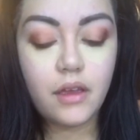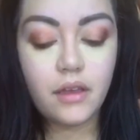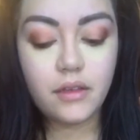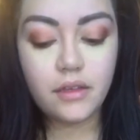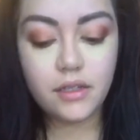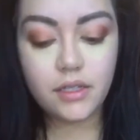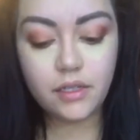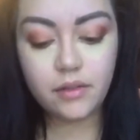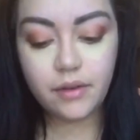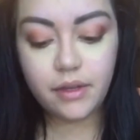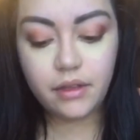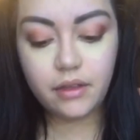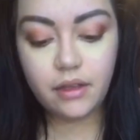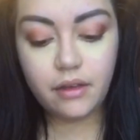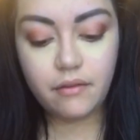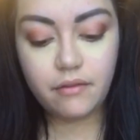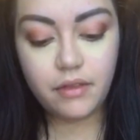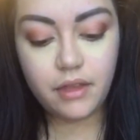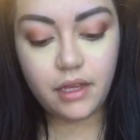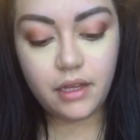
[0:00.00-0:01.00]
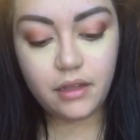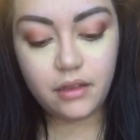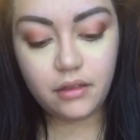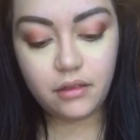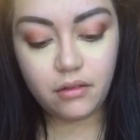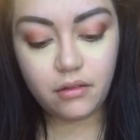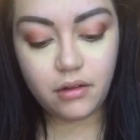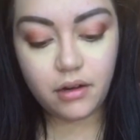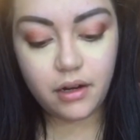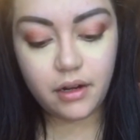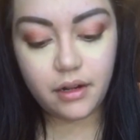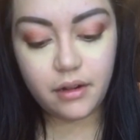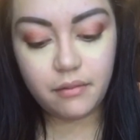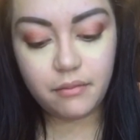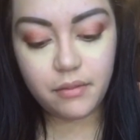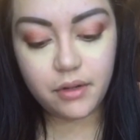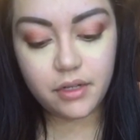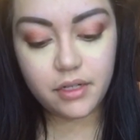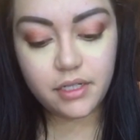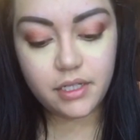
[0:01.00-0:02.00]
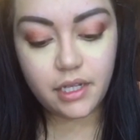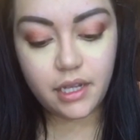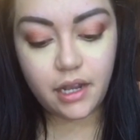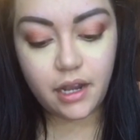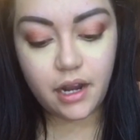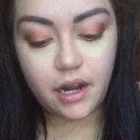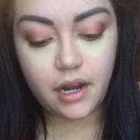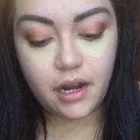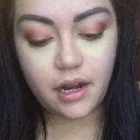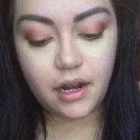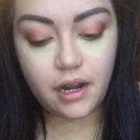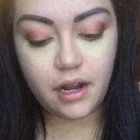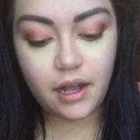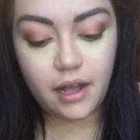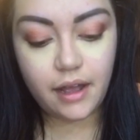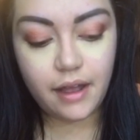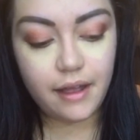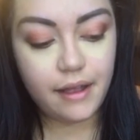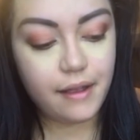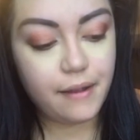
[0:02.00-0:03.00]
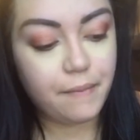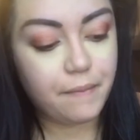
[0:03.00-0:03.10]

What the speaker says: So I love the Laura Mercier